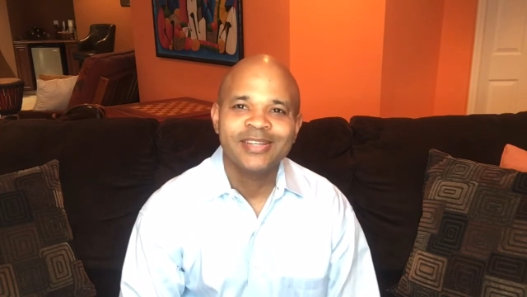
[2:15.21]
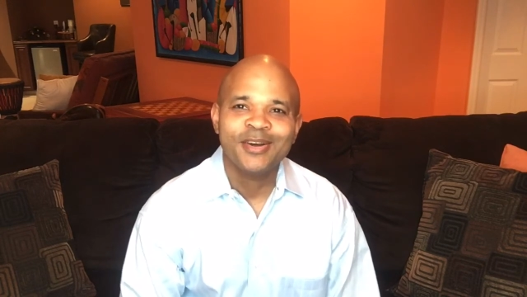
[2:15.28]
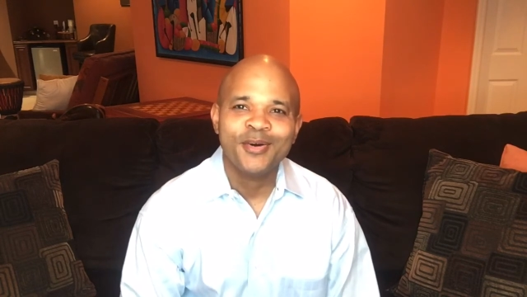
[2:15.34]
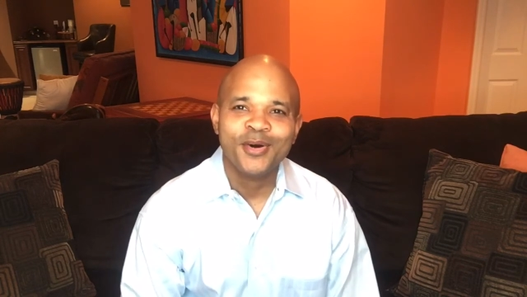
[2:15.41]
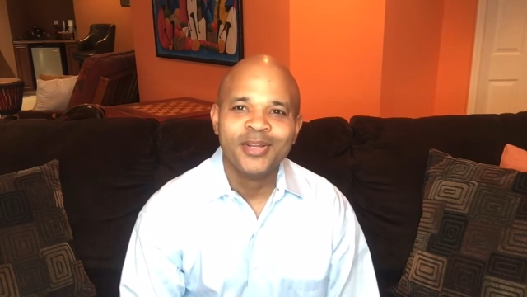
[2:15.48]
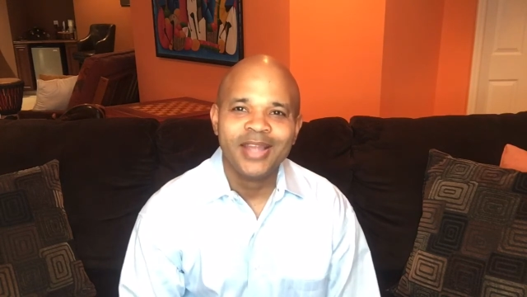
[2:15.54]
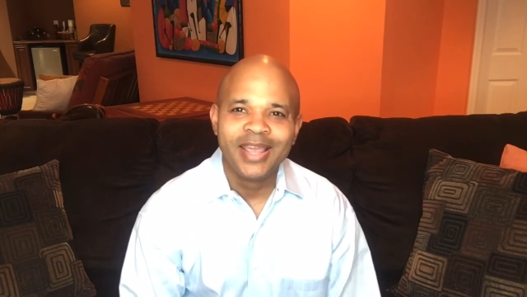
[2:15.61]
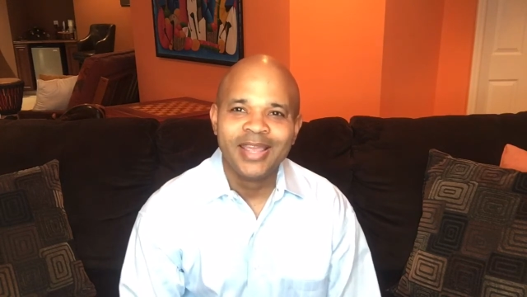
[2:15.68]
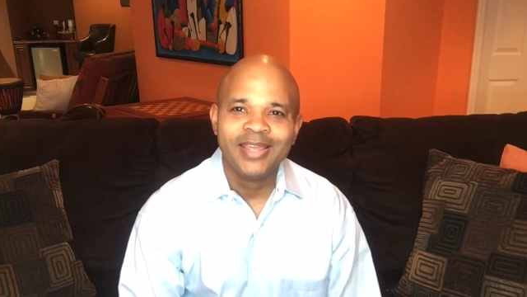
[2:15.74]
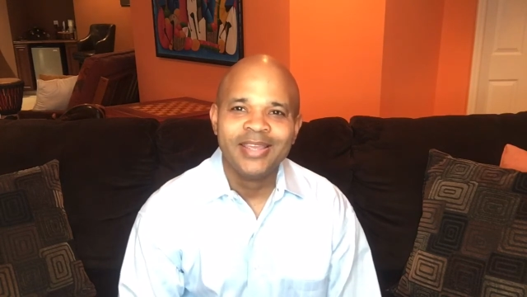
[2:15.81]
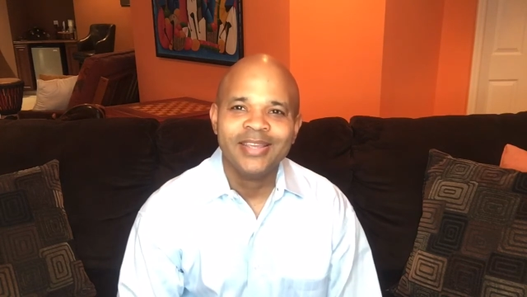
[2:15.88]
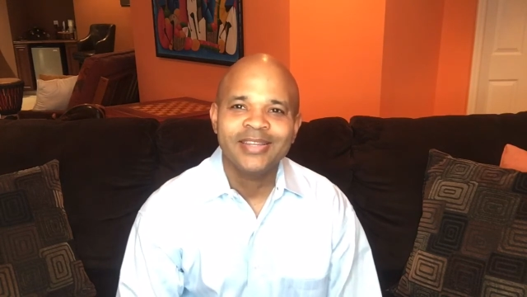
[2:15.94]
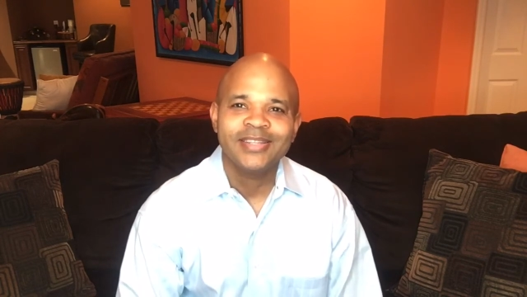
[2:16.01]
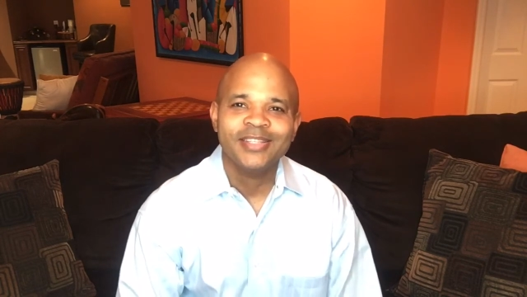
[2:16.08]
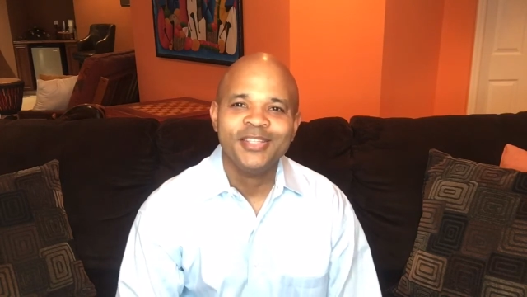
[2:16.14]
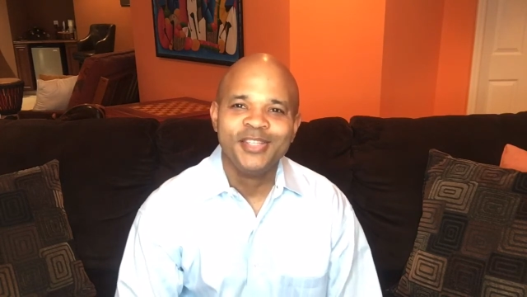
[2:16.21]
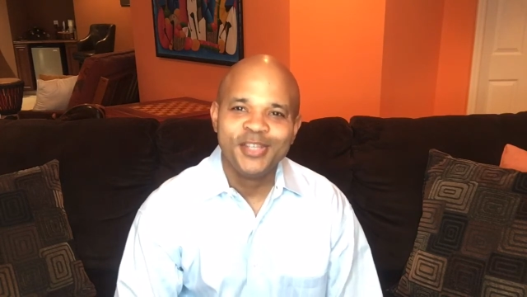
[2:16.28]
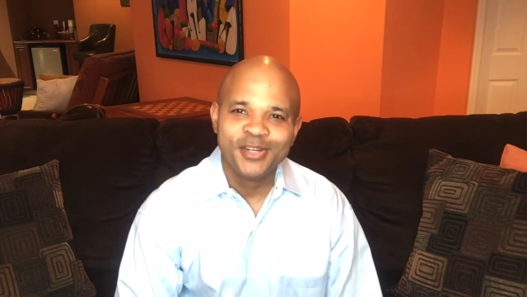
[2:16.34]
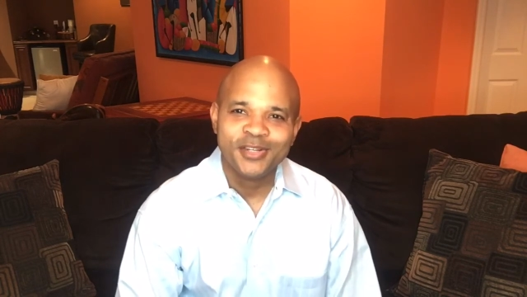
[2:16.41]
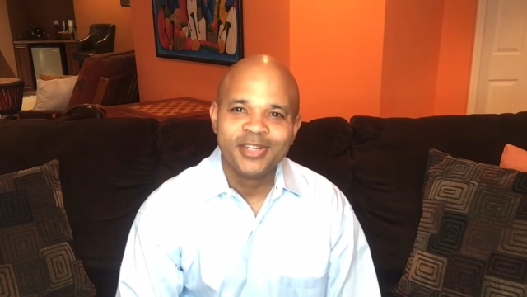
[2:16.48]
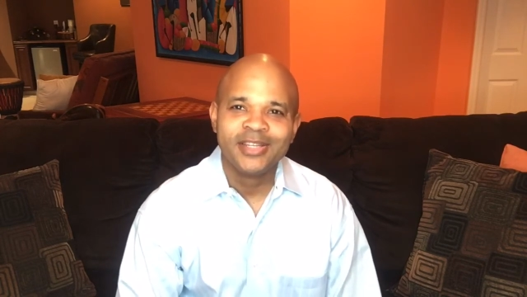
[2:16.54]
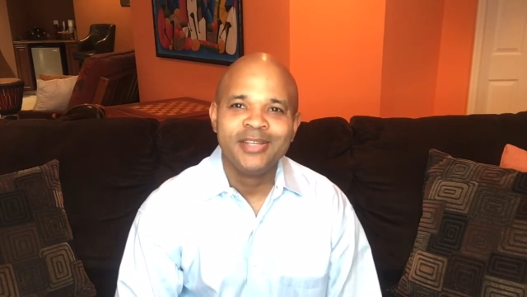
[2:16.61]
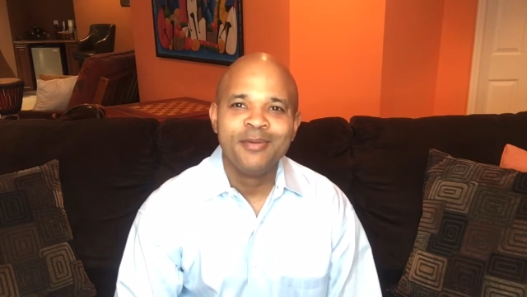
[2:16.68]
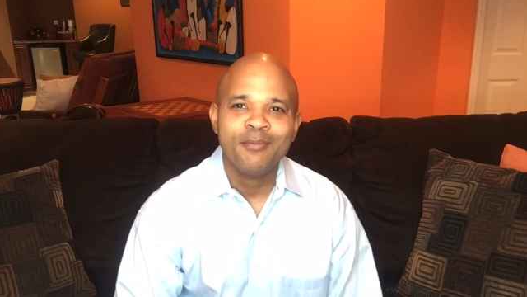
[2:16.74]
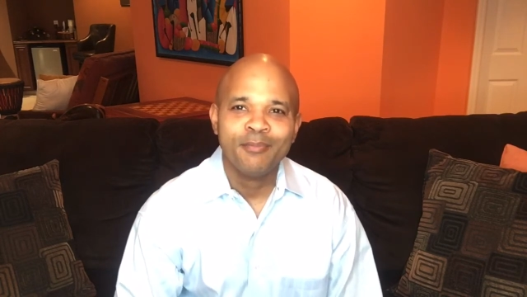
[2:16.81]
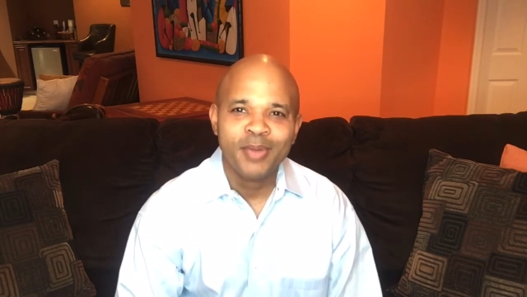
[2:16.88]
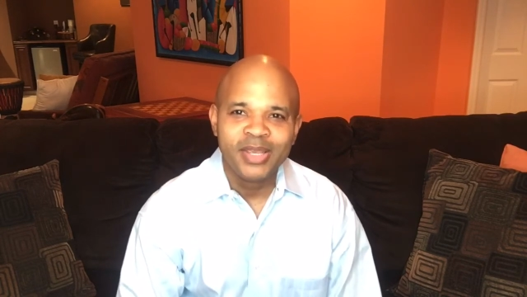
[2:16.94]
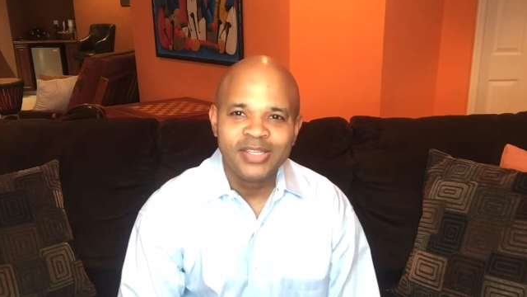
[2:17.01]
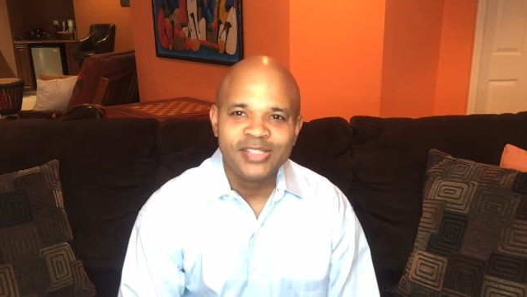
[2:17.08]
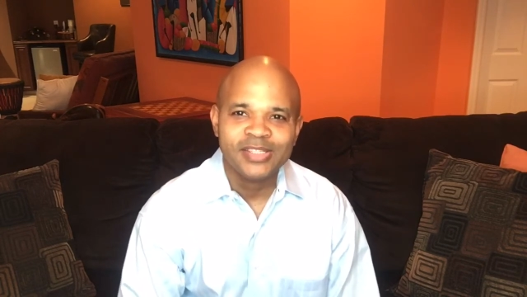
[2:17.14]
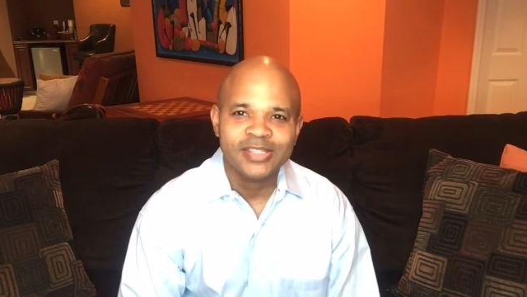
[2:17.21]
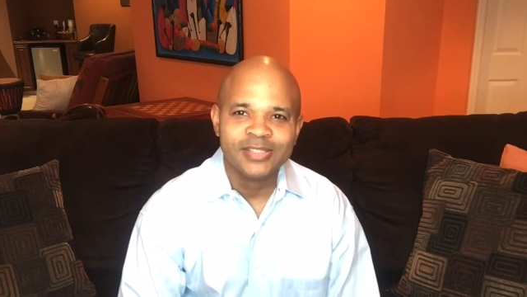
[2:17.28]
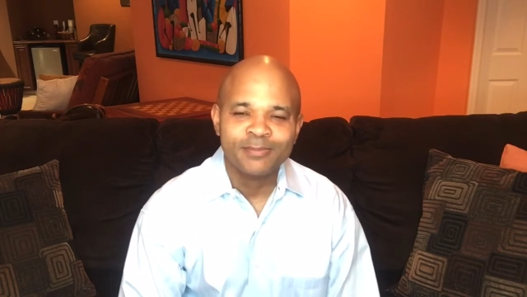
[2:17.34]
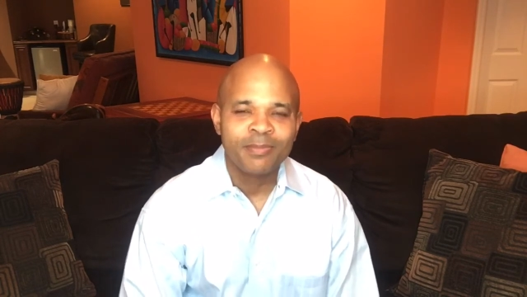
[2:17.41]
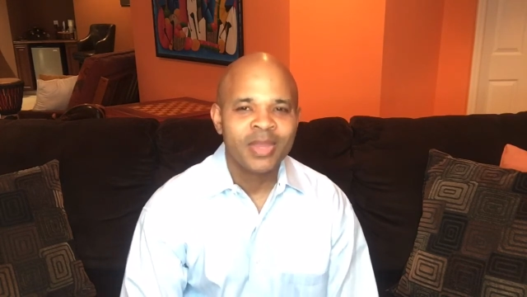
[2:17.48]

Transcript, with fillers: on a yearly basis.